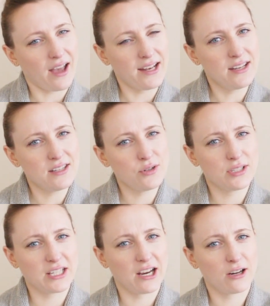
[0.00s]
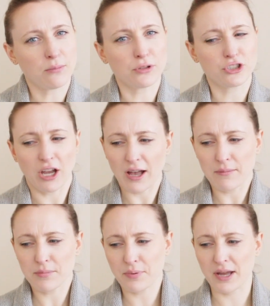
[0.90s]
I didn't do a terrible
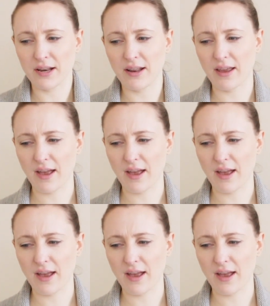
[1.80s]
job, but